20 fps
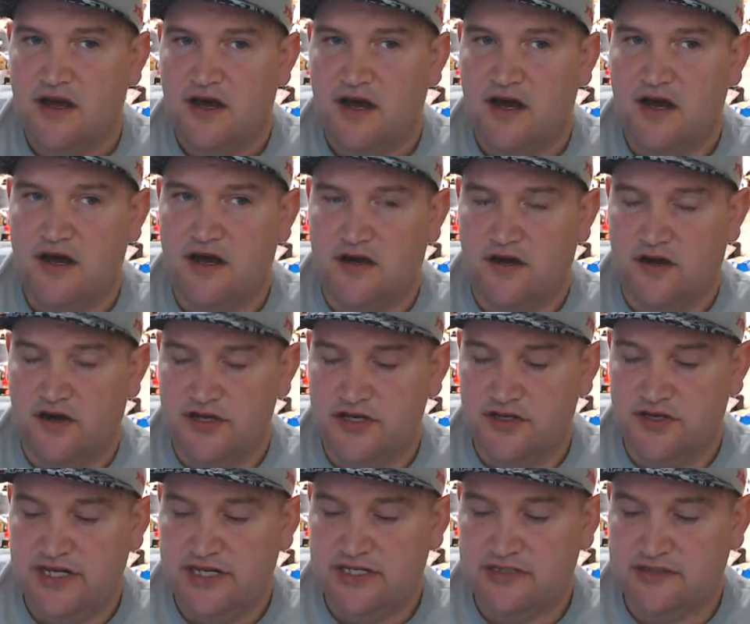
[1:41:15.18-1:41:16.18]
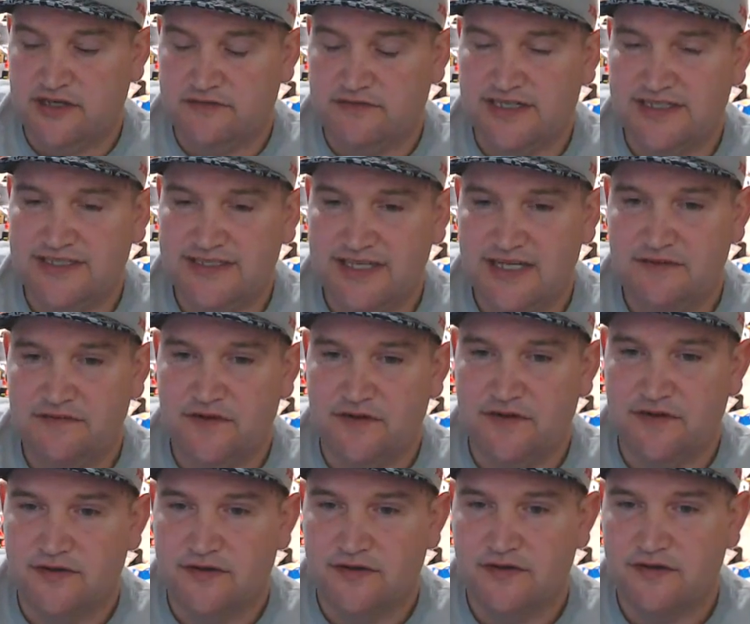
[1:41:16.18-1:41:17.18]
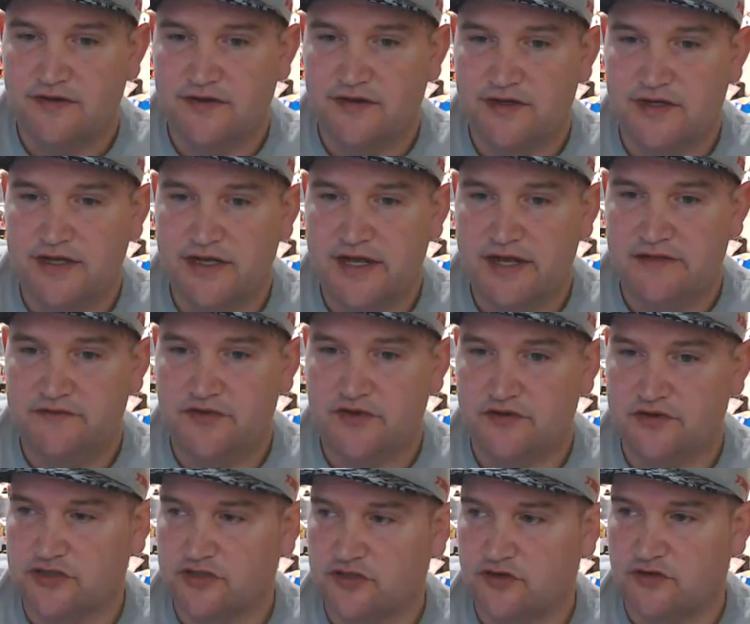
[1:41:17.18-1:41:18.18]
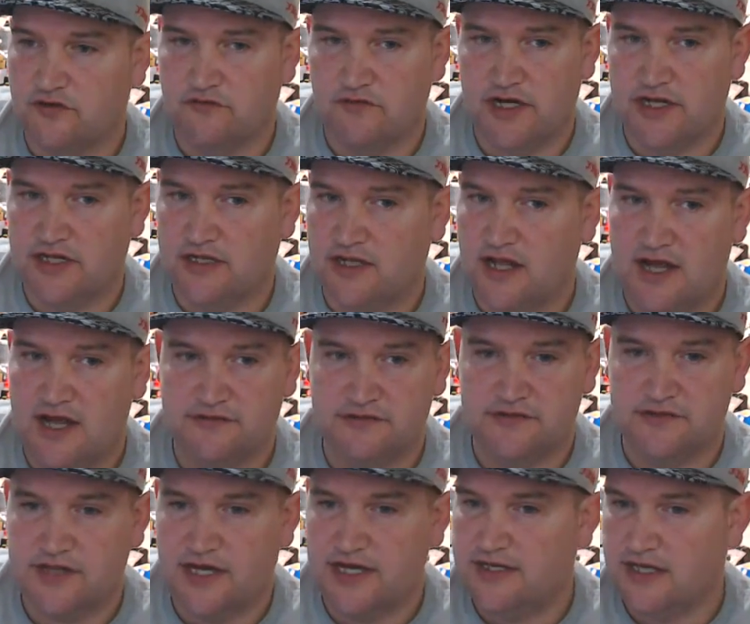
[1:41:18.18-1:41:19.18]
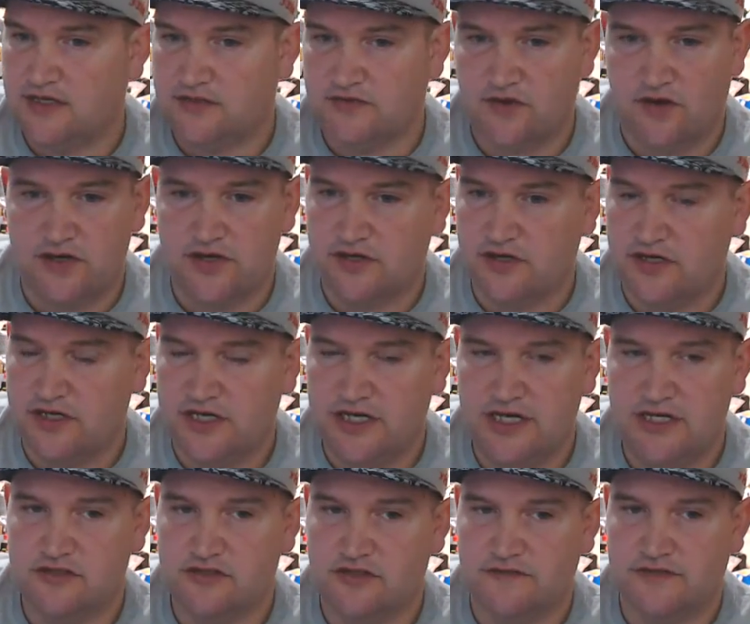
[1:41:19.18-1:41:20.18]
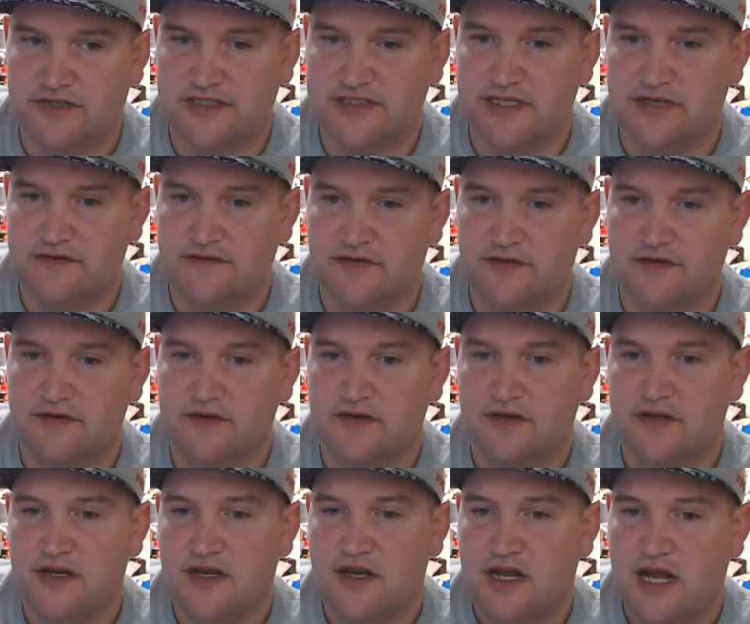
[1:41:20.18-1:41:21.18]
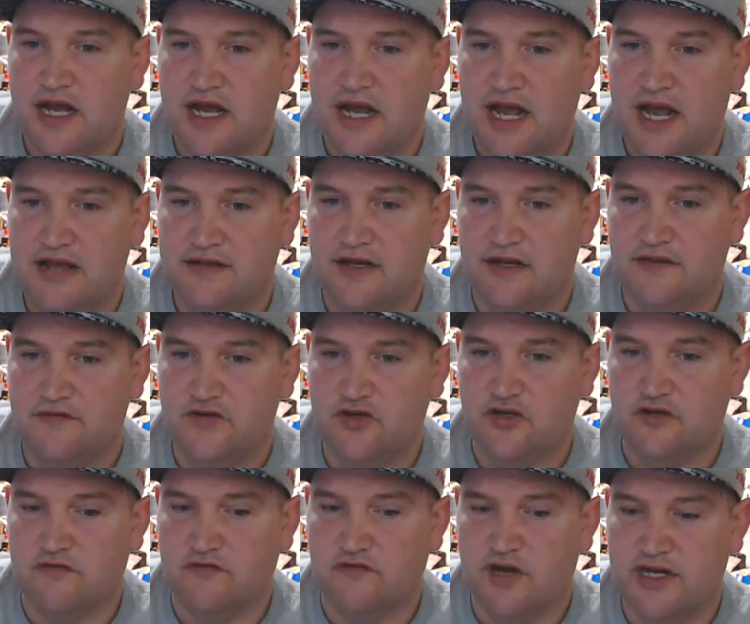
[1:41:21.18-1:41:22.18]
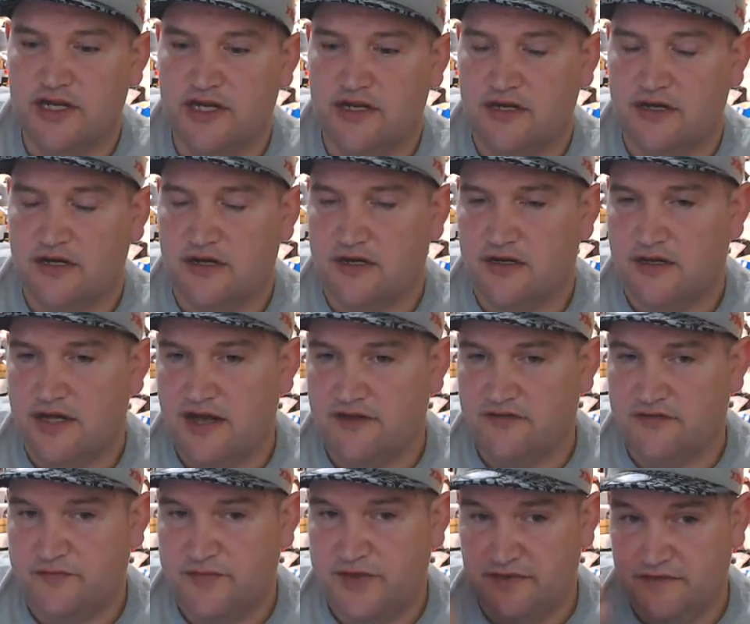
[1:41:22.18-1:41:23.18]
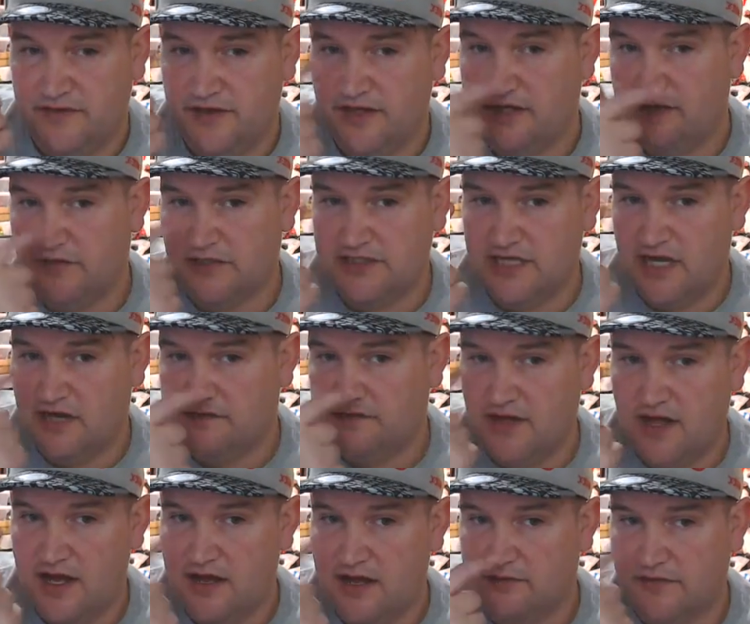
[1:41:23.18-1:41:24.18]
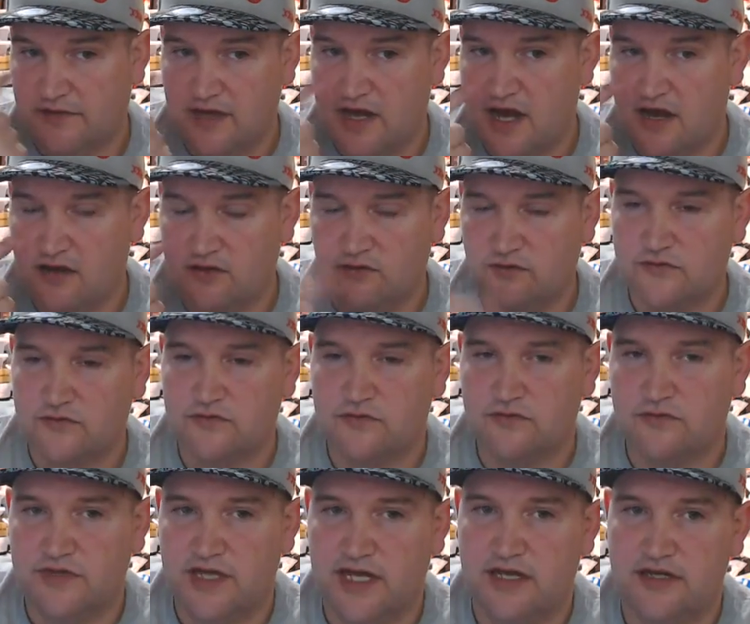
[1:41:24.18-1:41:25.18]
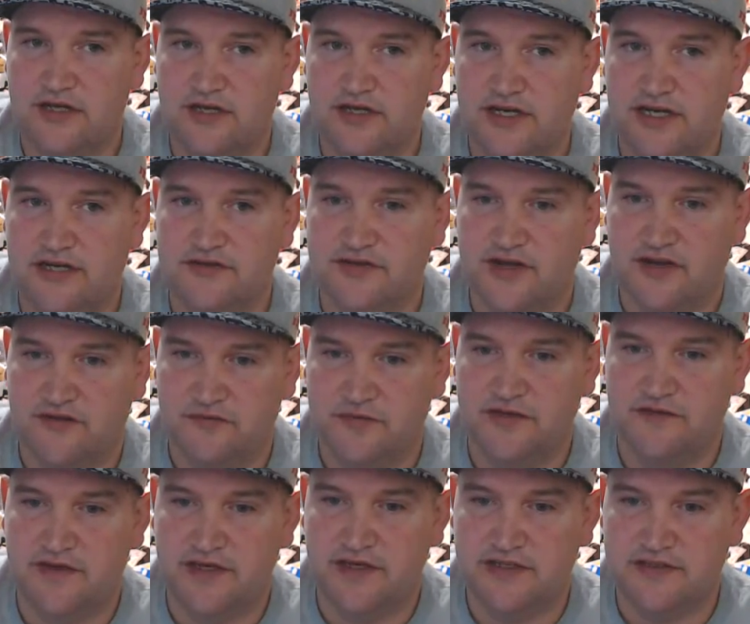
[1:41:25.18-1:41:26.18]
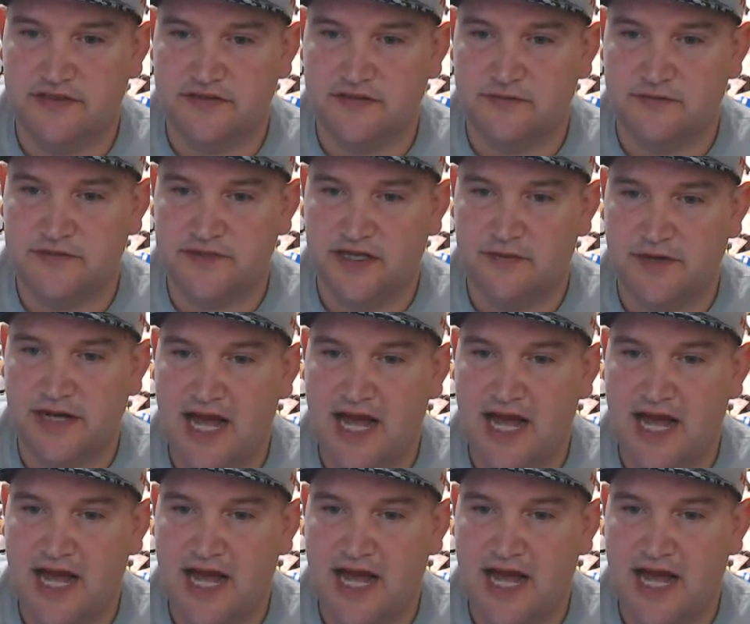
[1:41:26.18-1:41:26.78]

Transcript: All you need is a receiver. If you're just going to run it line of sight, that's all you're going to need is your receiver. And then if you're going to run it FPV, which I fly it with goggles, then you need your FPV system set up.